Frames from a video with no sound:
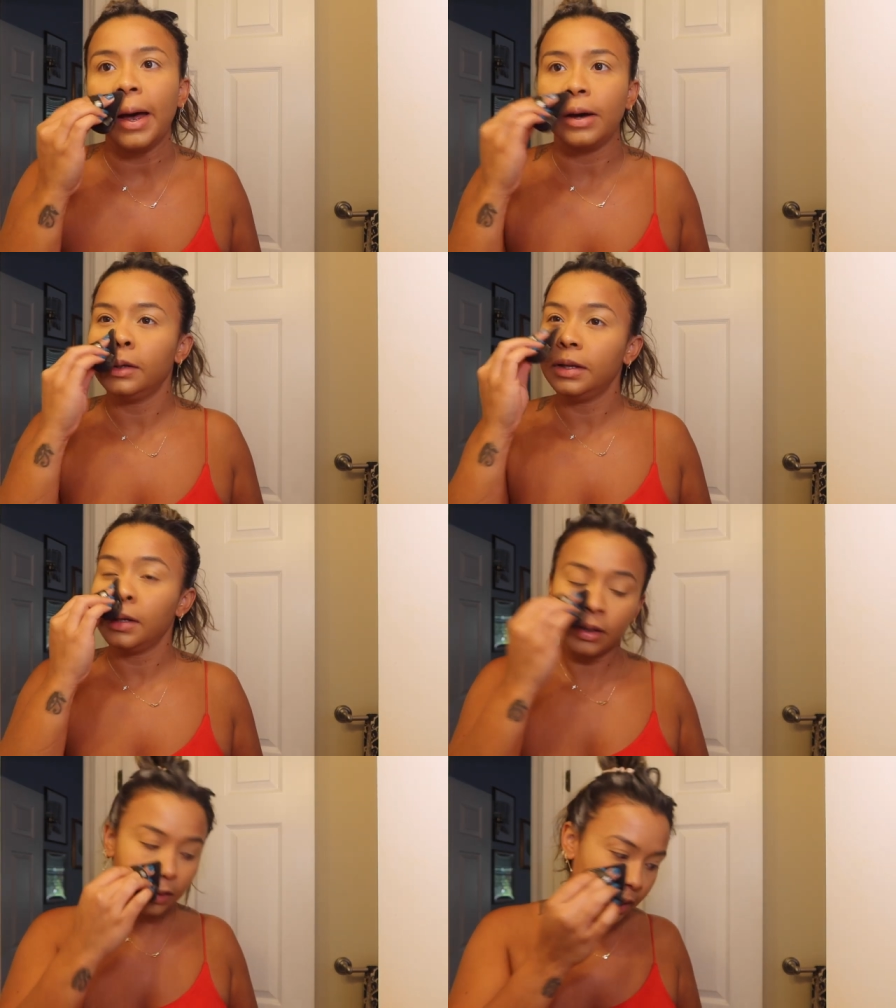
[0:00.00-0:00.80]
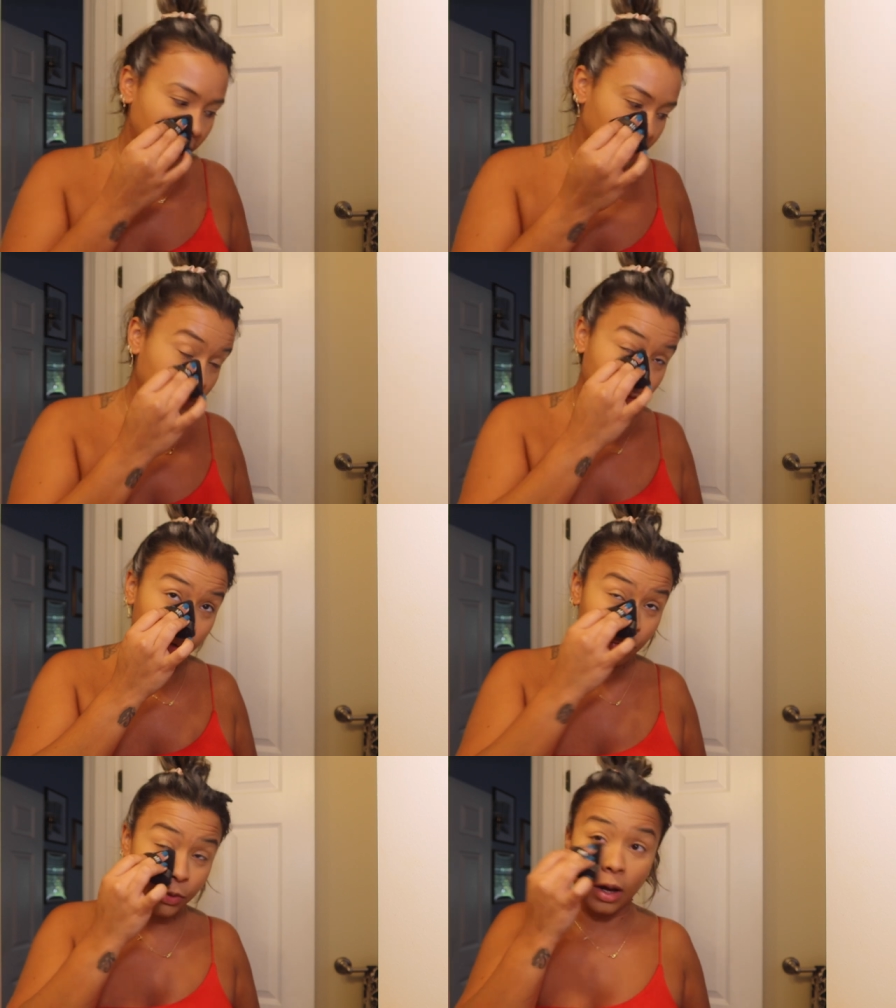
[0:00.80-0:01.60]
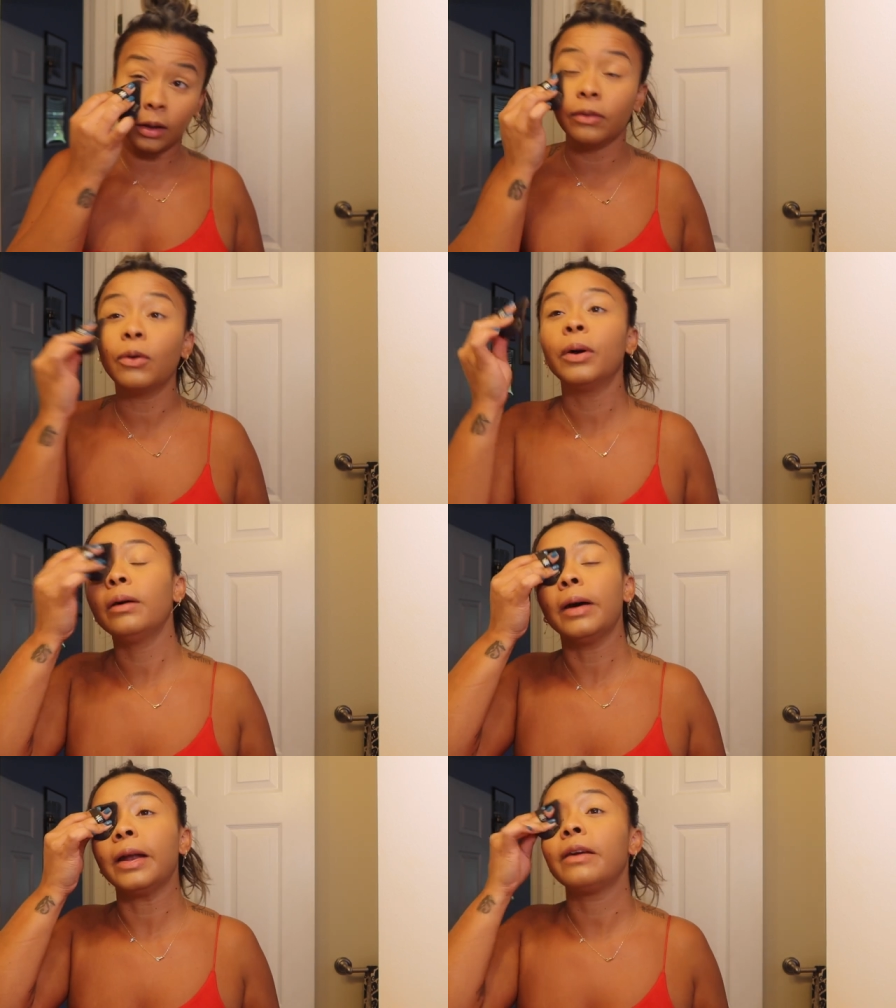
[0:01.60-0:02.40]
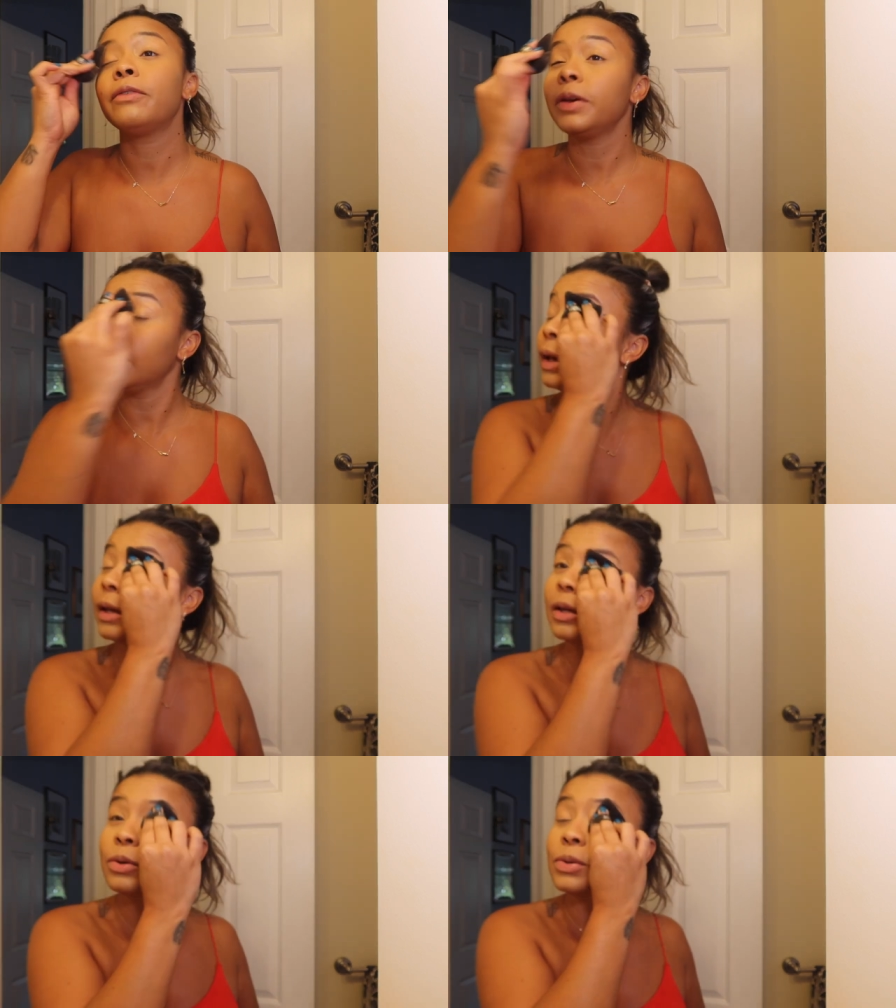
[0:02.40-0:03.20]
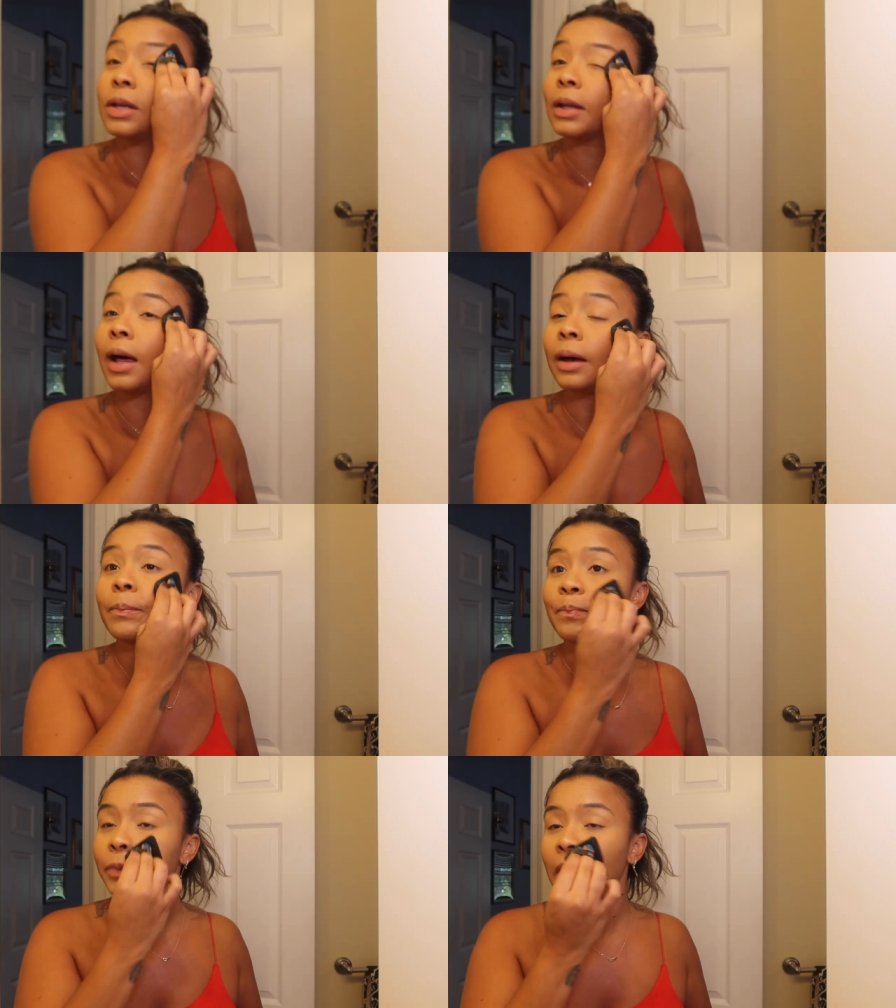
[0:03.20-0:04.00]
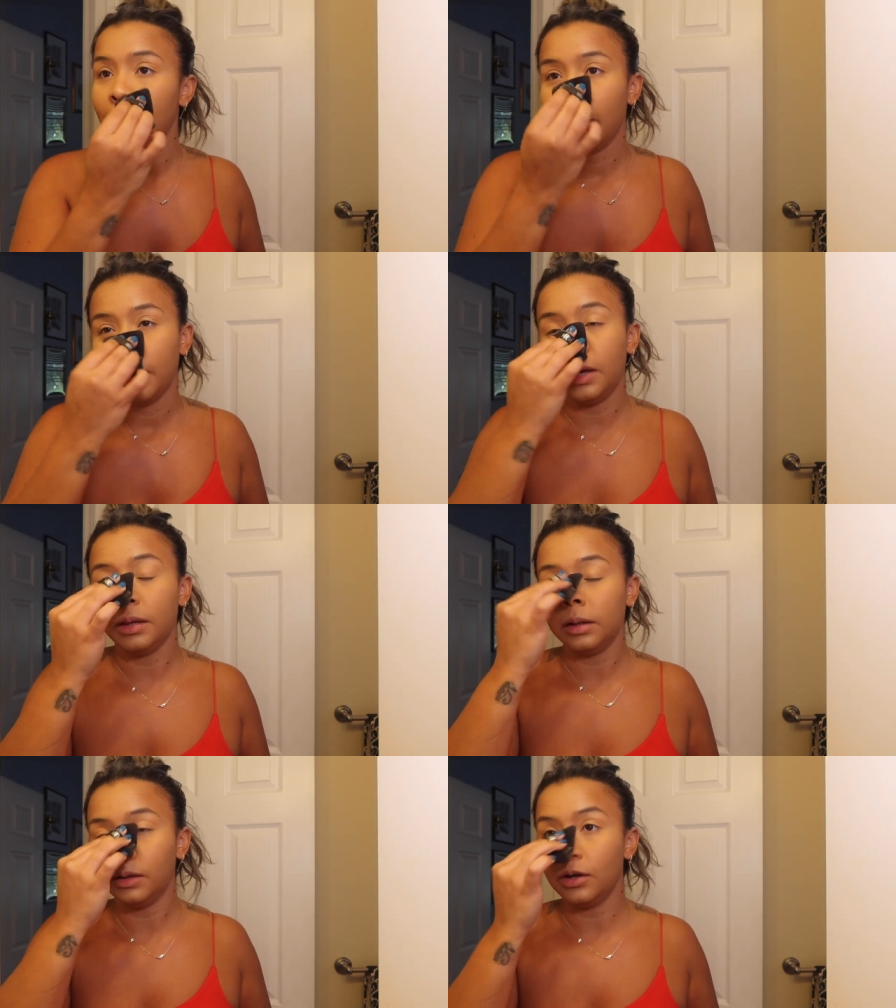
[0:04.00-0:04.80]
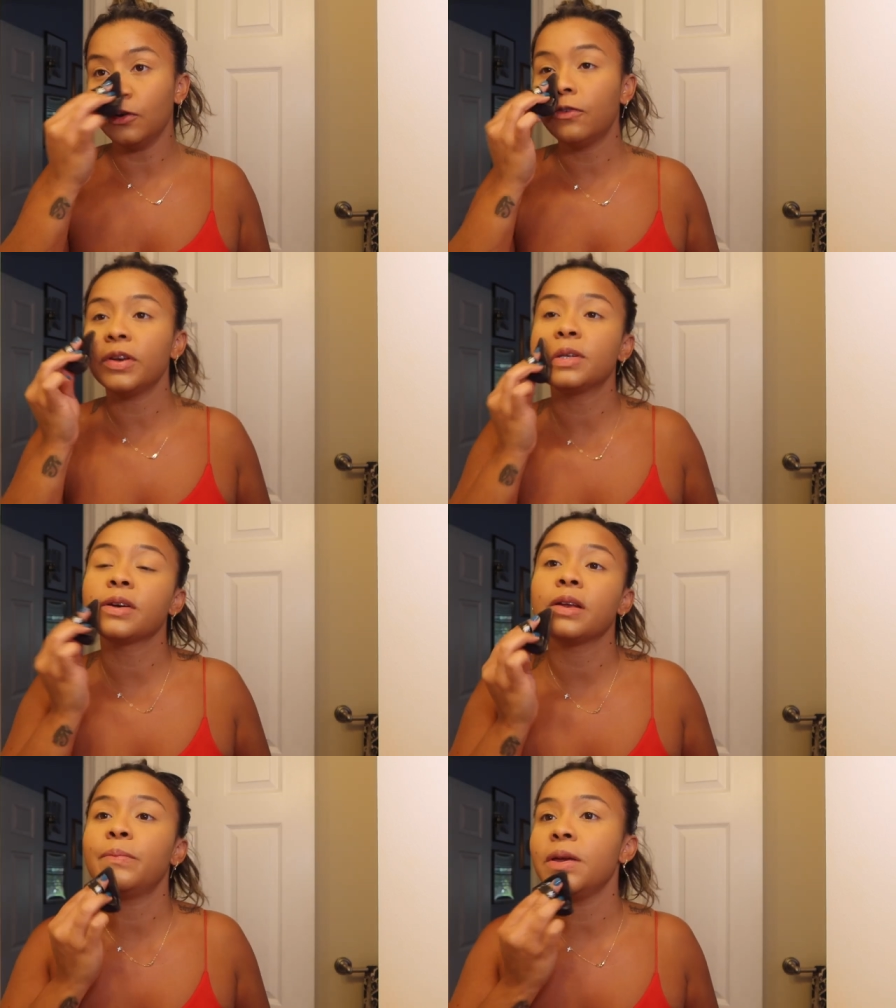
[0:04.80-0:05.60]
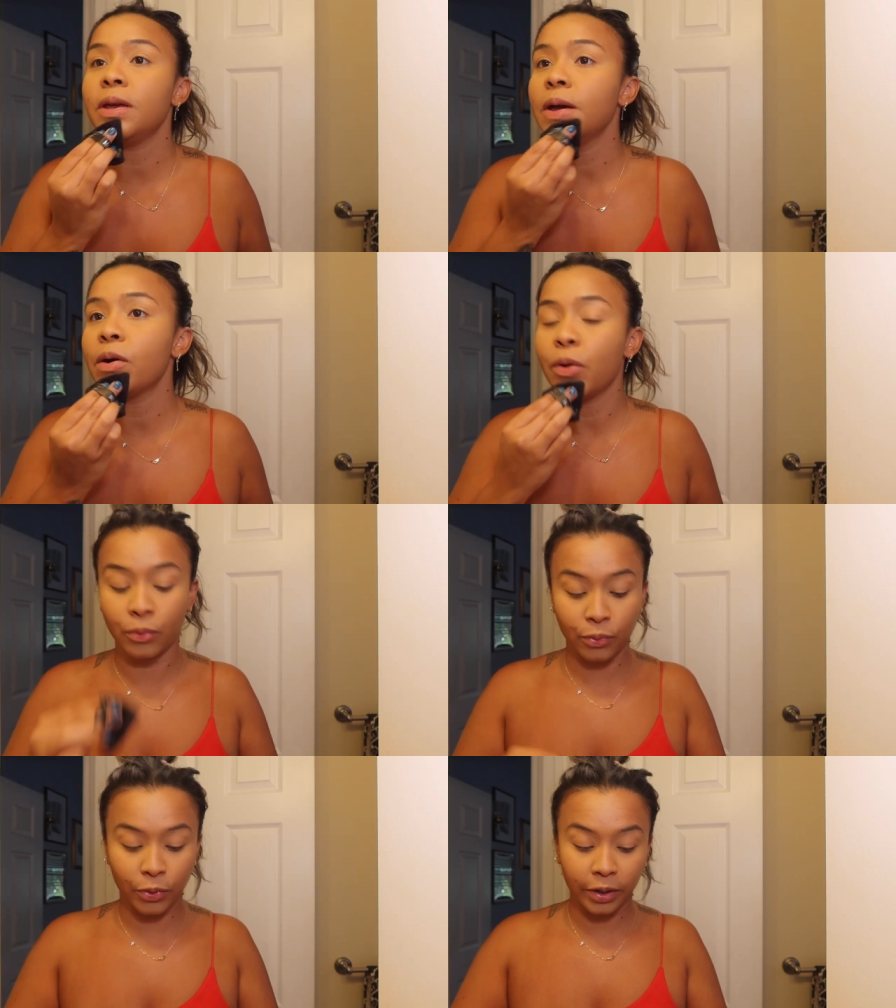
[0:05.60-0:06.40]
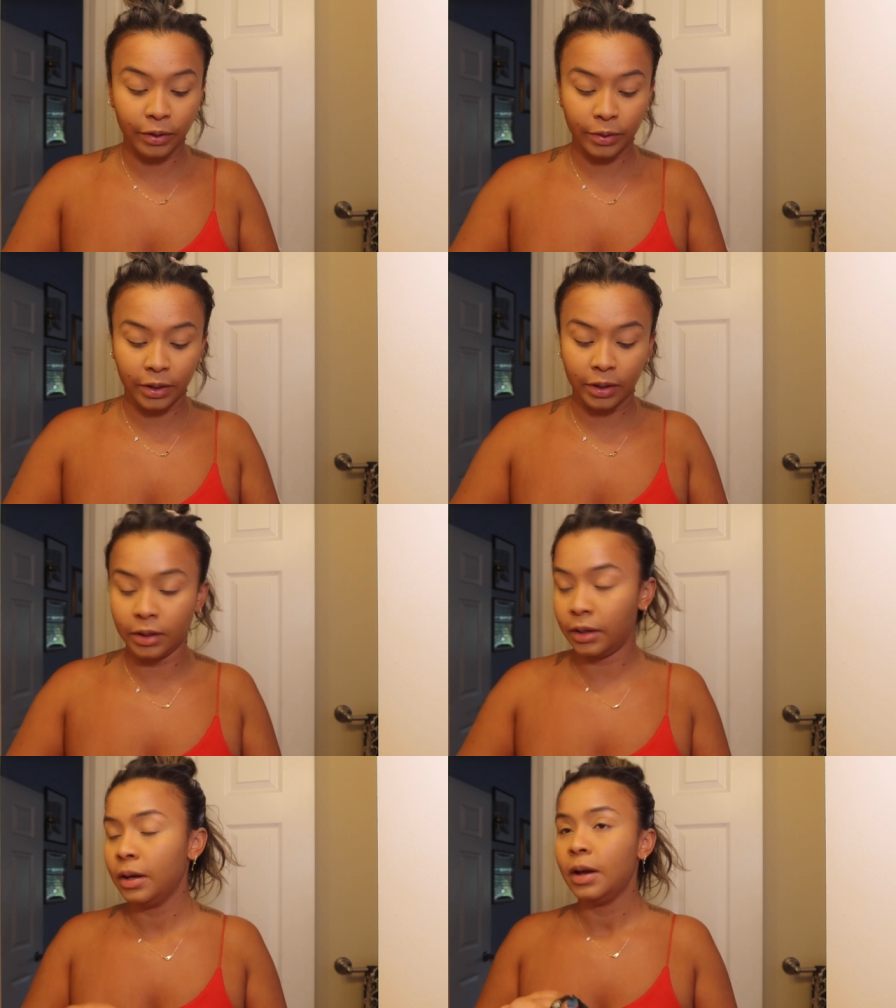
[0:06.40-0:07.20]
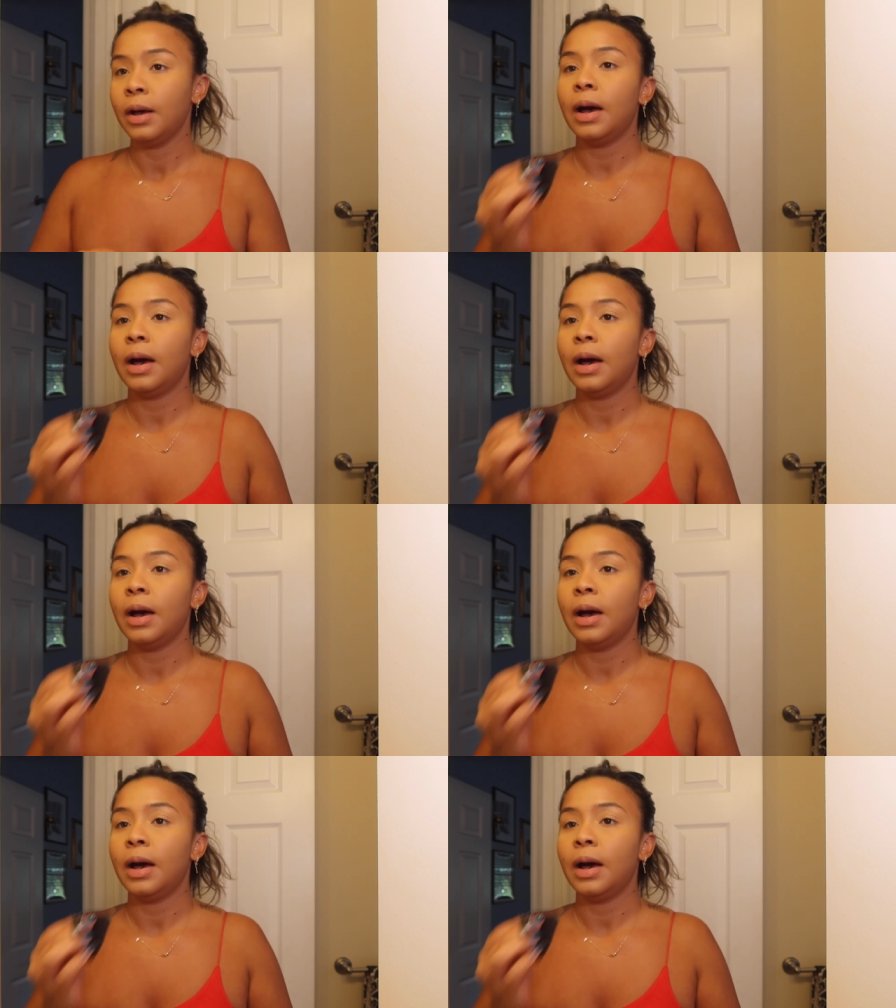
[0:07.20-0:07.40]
Aldi the other day, like an infused olive oil, and I feel like using that in the loaf is gonna be really, really good.